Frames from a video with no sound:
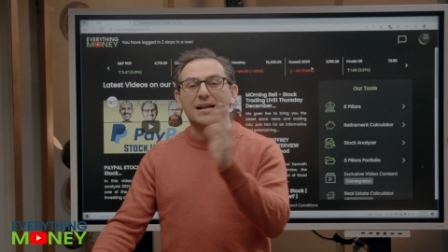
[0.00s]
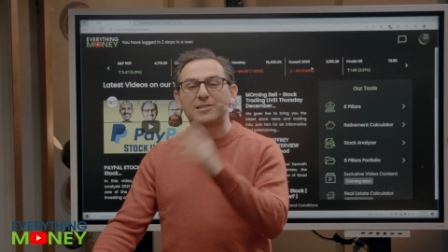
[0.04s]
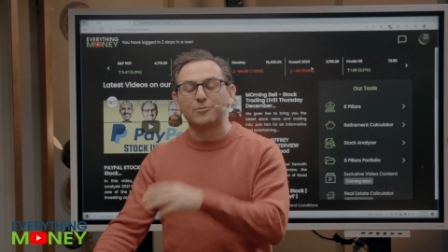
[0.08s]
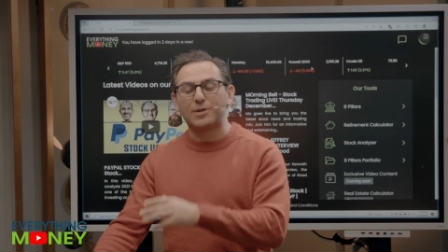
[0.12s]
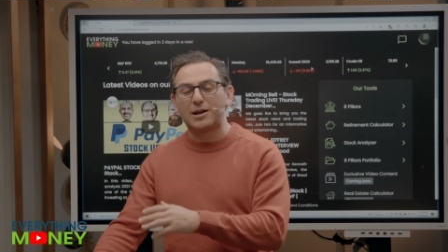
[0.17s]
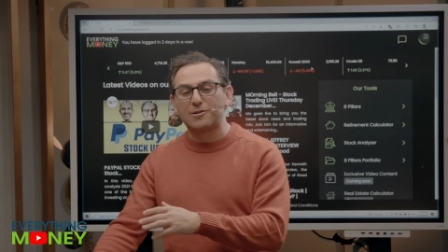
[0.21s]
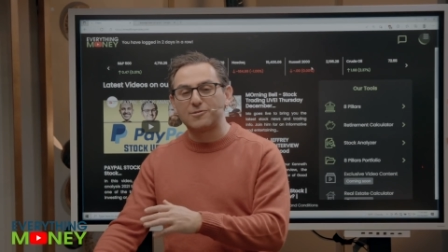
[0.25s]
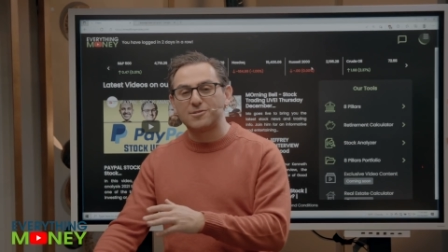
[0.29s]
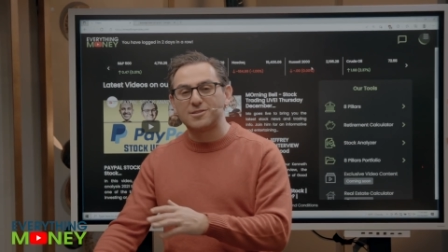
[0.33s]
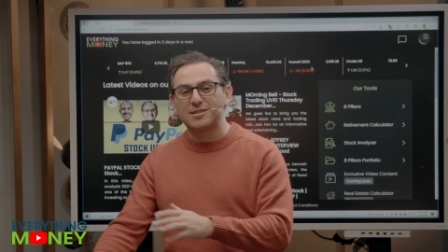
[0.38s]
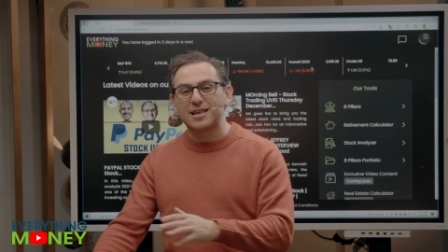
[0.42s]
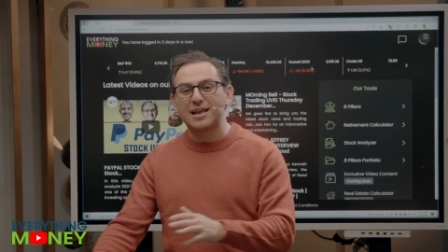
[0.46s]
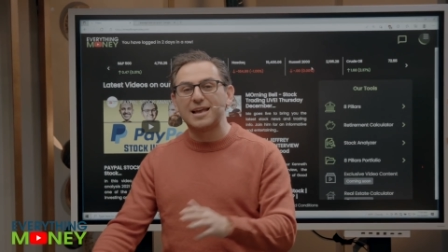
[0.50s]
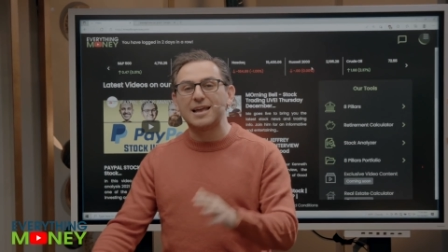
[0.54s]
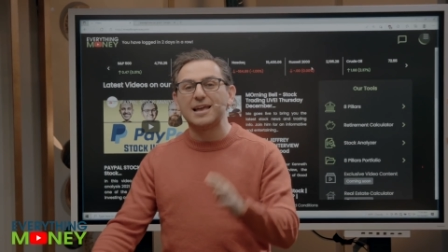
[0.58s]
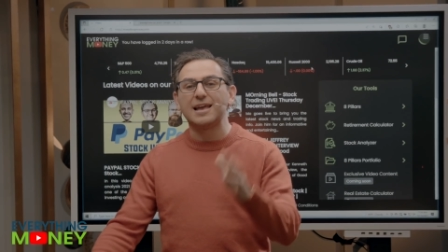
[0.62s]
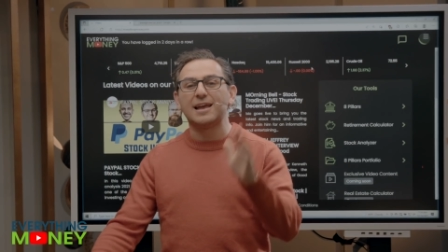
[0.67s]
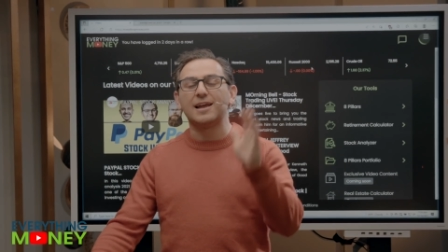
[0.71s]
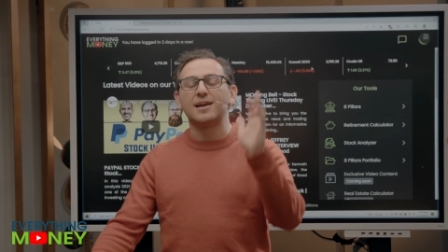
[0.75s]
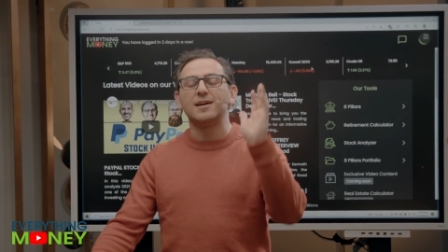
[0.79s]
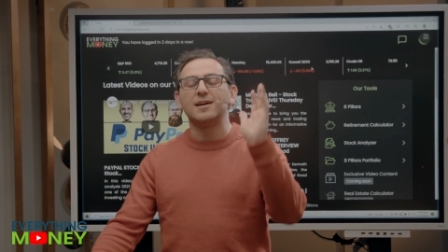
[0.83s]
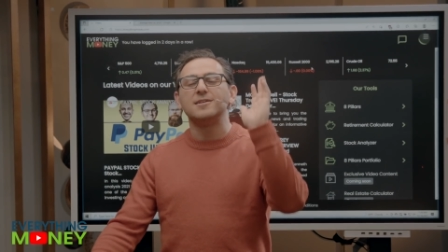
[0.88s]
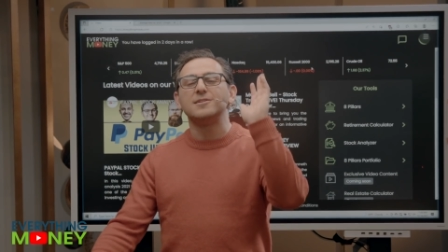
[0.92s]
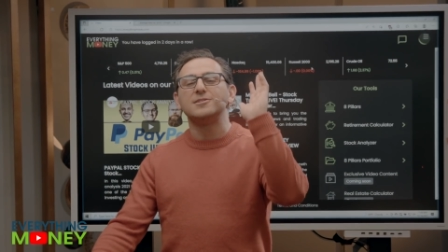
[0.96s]
to what I was
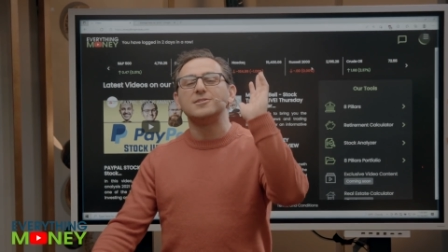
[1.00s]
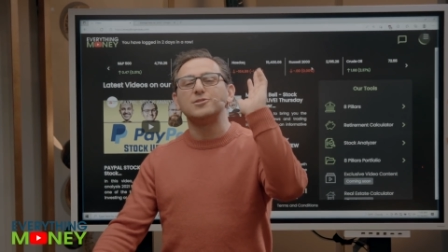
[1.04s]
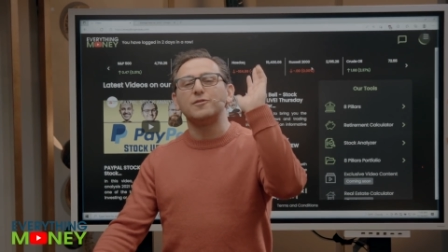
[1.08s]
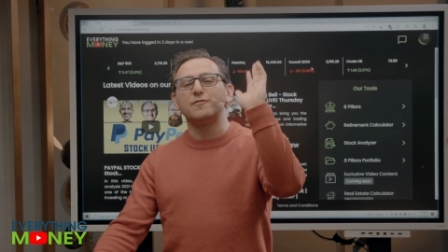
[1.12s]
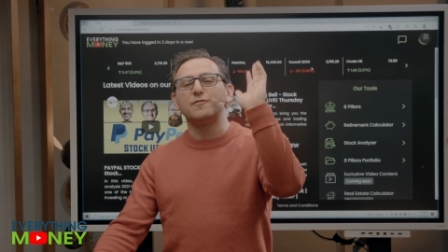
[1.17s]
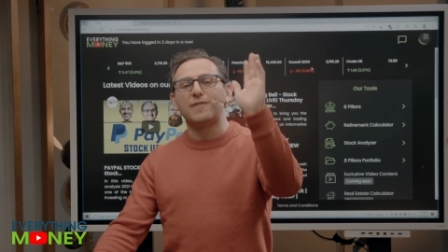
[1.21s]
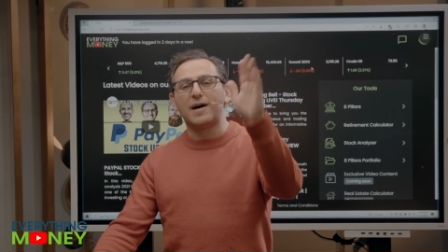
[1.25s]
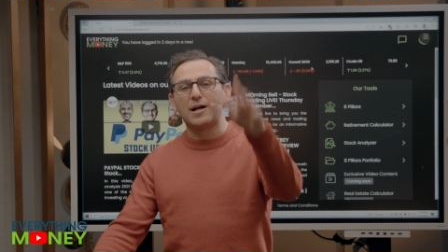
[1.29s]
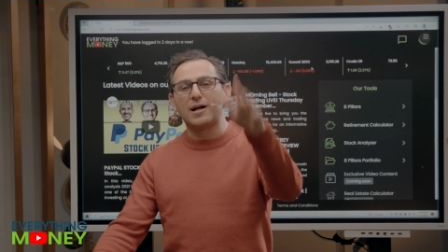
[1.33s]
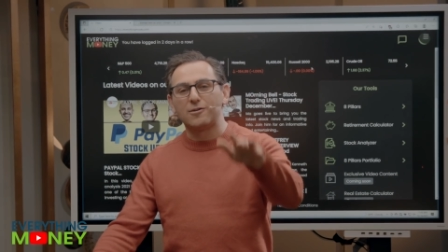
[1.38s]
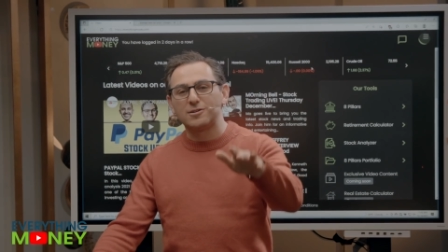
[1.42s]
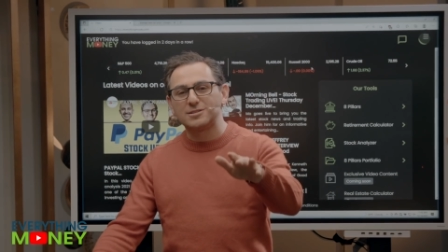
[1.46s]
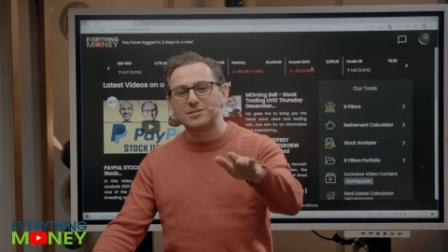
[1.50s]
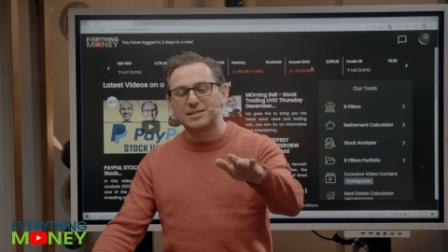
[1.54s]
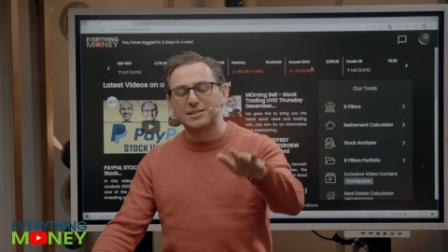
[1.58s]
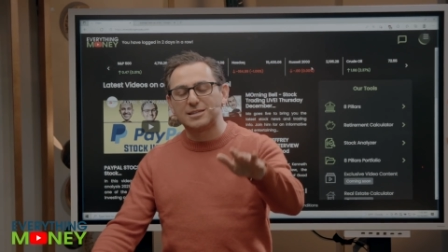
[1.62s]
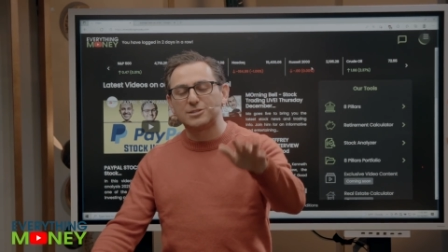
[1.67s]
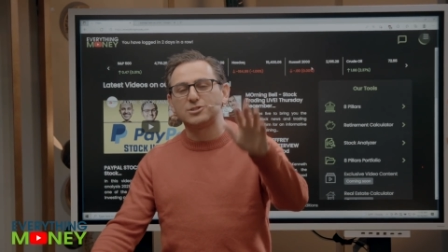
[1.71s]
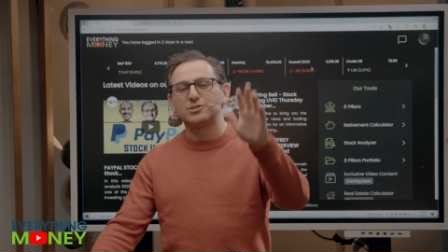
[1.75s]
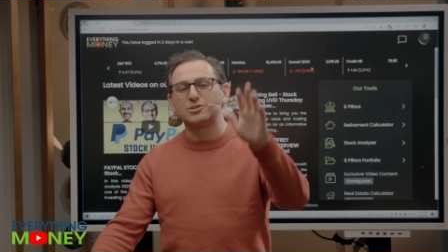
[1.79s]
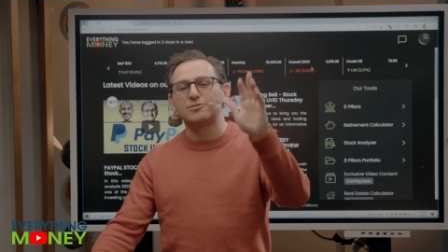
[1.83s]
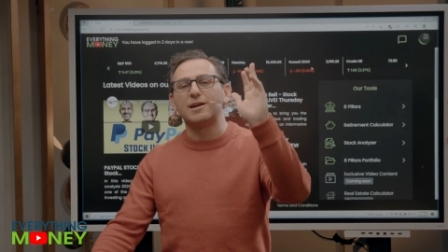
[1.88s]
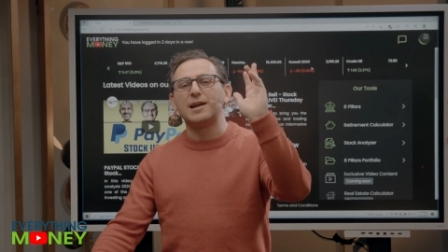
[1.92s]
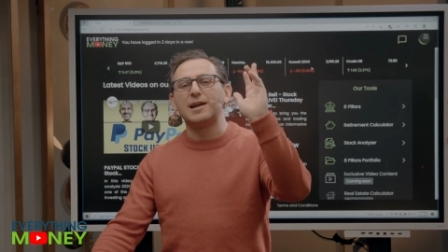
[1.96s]
saying. So follow us on
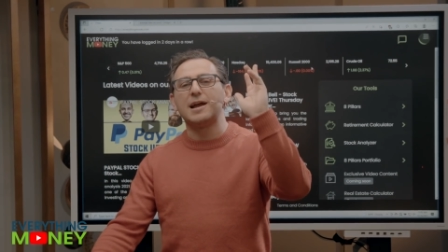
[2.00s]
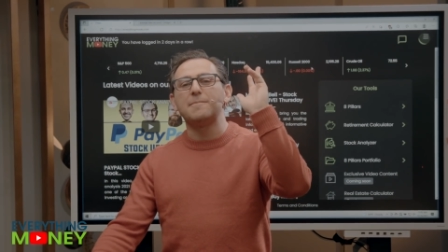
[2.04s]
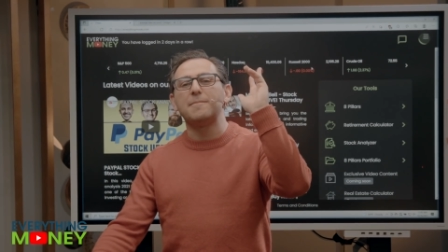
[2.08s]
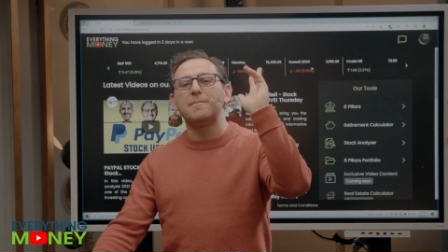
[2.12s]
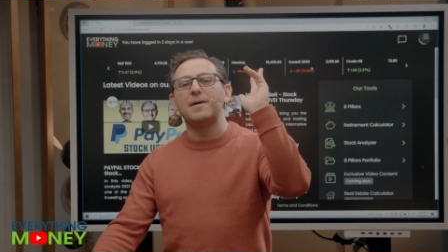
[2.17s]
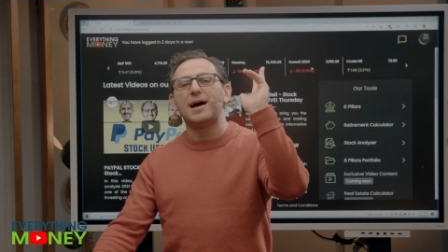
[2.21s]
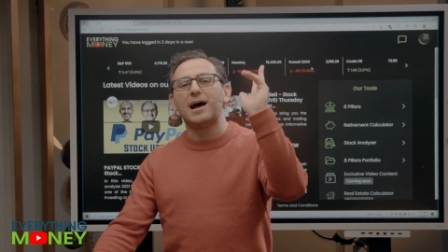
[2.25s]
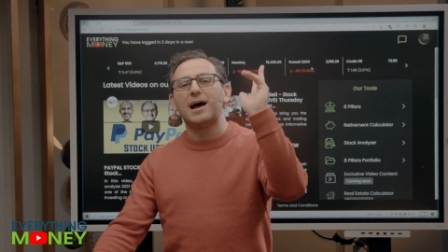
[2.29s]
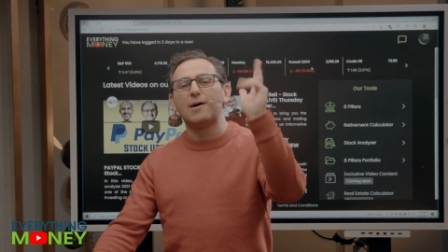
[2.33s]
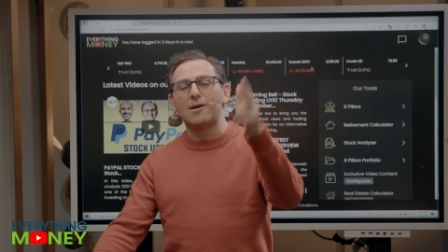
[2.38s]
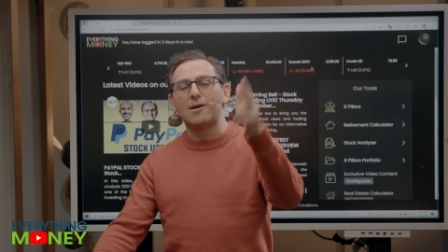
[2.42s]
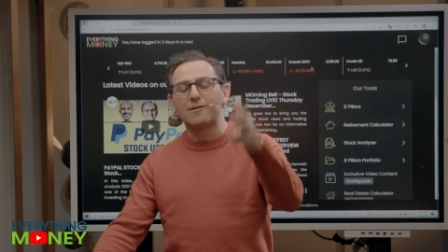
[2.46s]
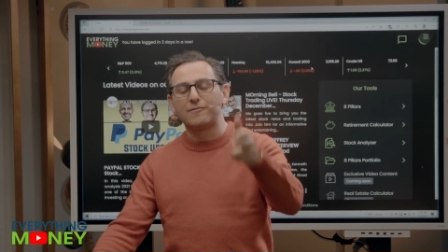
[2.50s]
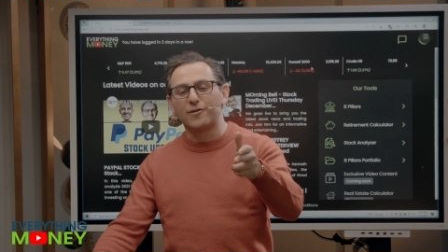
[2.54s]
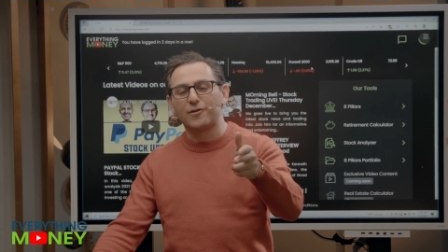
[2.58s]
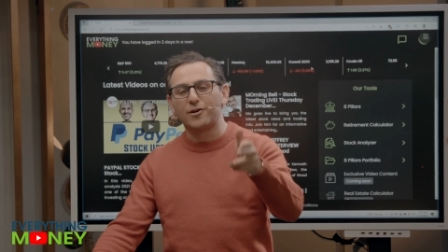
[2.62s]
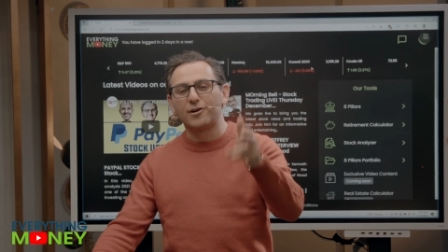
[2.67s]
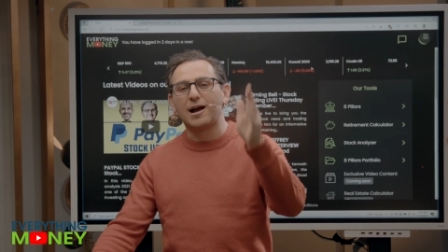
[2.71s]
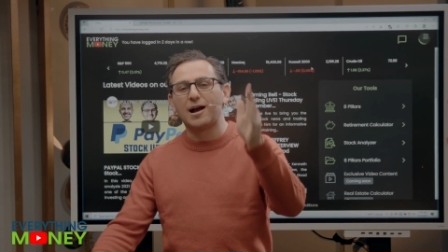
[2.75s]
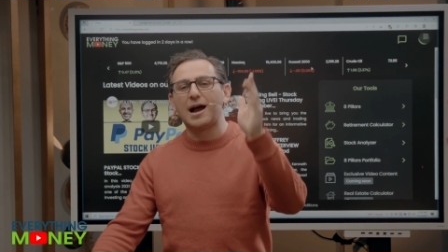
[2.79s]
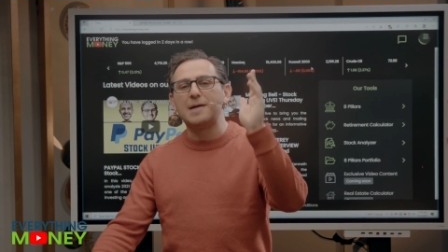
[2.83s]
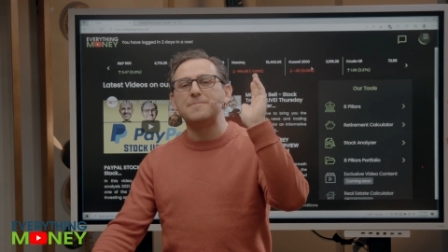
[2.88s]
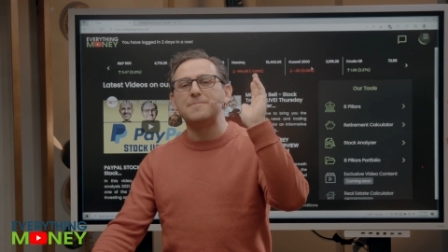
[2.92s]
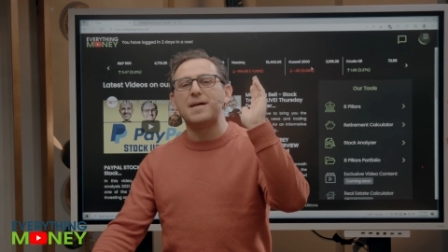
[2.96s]
Instagram.
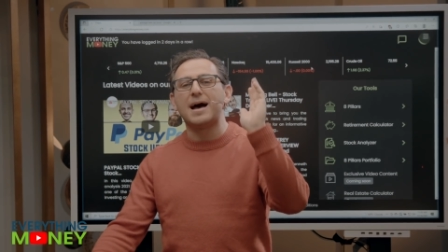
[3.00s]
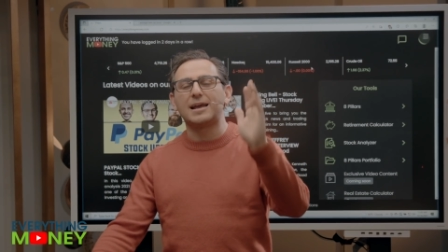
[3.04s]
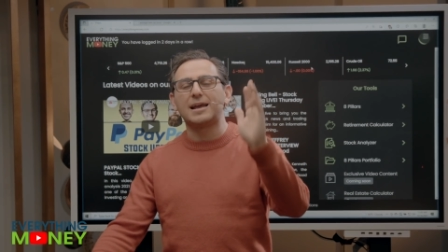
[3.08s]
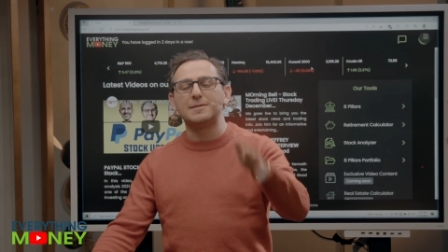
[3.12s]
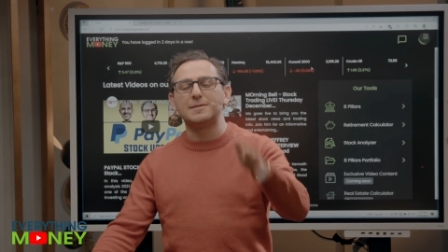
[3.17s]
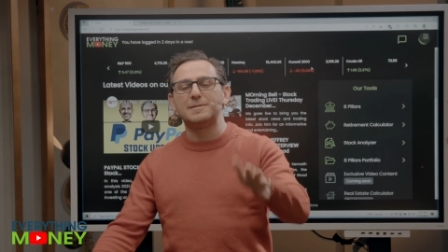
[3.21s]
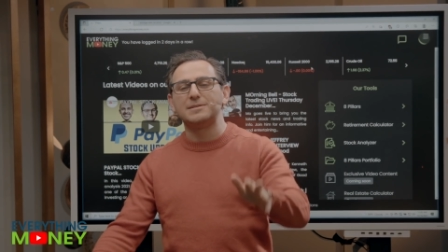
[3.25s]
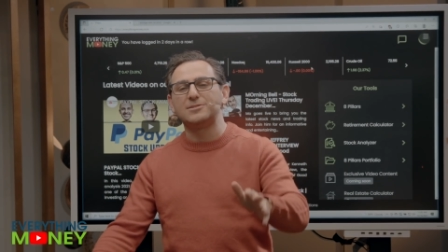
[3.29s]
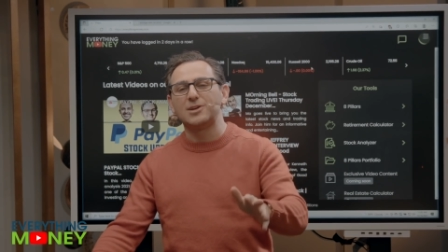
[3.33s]
However, I'm not going to be